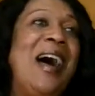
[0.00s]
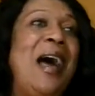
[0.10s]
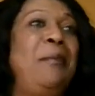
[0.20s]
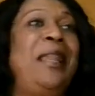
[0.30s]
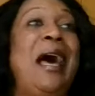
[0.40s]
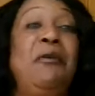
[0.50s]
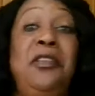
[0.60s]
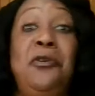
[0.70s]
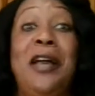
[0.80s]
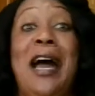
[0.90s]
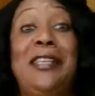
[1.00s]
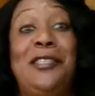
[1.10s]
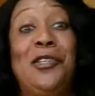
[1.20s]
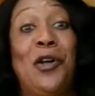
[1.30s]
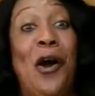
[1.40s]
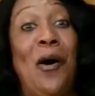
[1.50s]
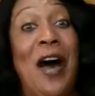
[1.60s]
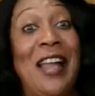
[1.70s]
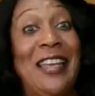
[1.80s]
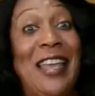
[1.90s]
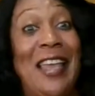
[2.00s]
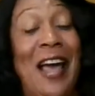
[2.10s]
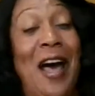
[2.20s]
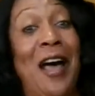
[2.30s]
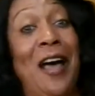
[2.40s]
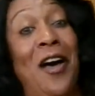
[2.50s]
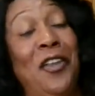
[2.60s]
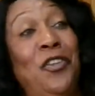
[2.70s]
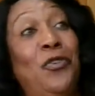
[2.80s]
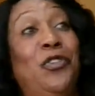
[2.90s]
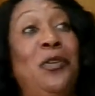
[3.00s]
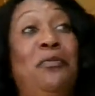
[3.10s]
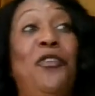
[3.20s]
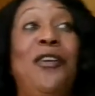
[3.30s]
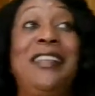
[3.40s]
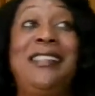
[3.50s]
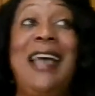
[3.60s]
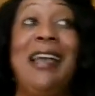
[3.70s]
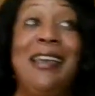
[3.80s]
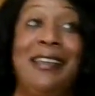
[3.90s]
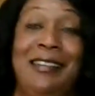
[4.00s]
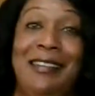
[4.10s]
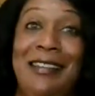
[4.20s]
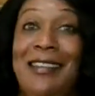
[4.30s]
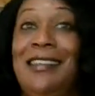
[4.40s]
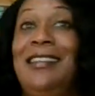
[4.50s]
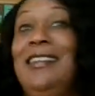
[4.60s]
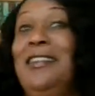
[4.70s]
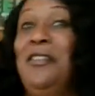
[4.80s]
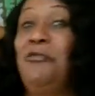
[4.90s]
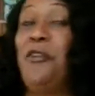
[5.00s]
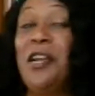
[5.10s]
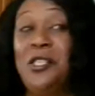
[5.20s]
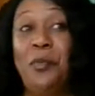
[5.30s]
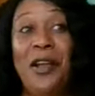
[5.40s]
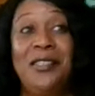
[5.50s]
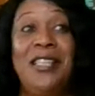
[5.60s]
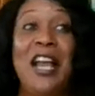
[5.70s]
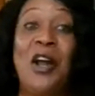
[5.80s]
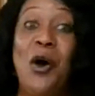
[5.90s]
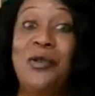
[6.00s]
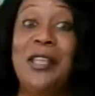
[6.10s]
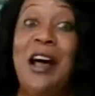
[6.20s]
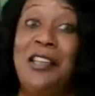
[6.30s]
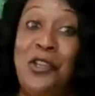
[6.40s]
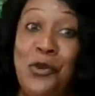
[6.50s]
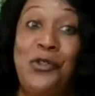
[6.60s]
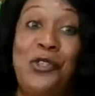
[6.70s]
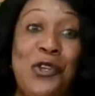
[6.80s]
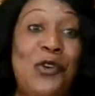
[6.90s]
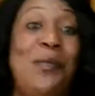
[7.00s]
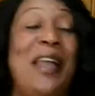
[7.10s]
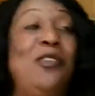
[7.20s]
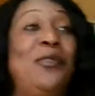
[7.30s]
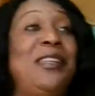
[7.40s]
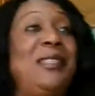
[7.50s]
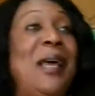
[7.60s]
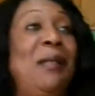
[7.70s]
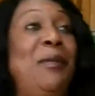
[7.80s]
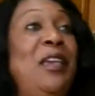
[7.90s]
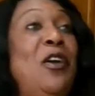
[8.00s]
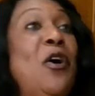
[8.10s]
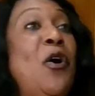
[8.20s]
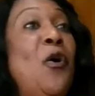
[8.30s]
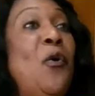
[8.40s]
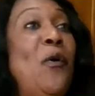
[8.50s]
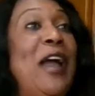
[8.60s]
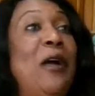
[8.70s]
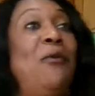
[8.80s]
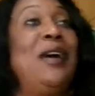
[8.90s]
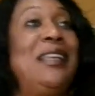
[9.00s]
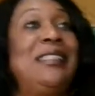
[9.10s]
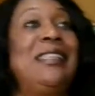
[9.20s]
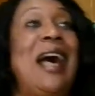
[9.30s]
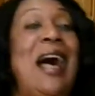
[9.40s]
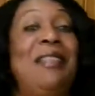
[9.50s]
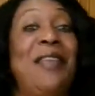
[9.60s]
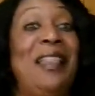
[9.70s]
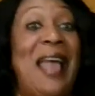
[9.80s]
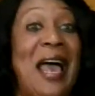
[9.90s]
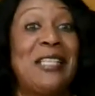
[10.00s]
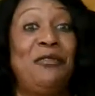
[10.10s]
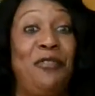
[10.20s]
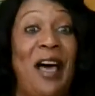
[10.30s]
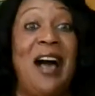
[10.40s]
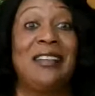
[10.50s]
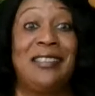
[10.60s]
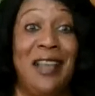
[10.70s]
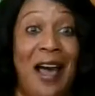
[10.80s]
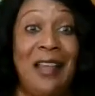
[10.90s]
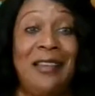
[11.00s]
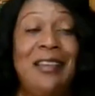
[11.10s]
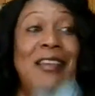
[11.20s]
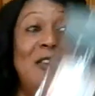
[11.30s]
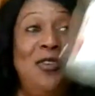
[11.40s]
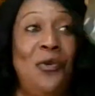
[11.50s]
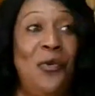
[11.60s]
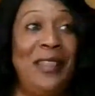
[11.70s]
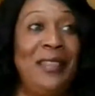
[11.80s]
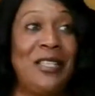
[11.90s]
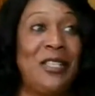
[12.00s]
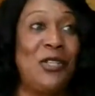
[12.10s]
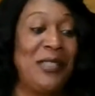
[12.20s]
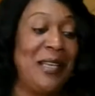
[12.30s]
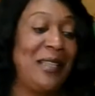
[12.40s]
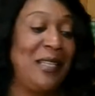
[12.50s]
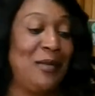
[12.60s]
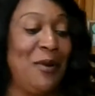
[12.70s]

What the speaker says: I'm allowing you guys to go on YouTube for a second. The first person that goes on YouTube and you can tell me where was the last vlog done, you win this juicer this